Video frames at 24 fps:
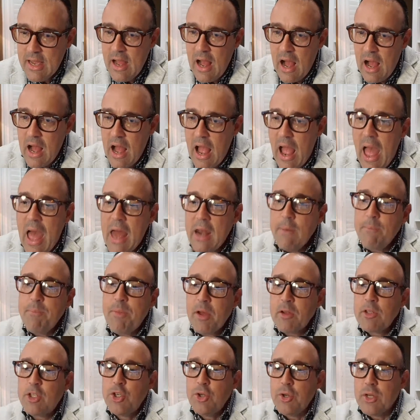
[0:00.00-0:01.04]
Adam
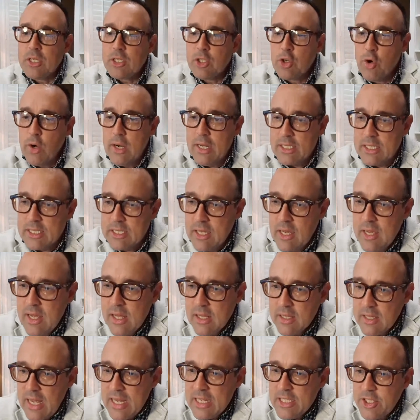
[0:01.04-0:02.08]
Del Judas, Chris,
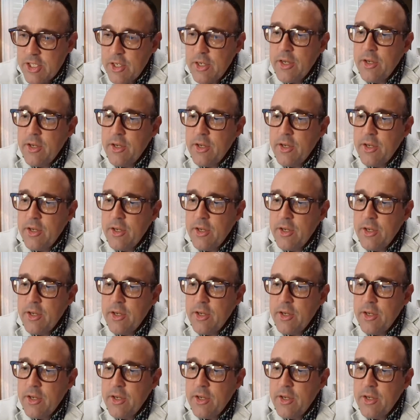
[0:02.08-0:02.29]
last year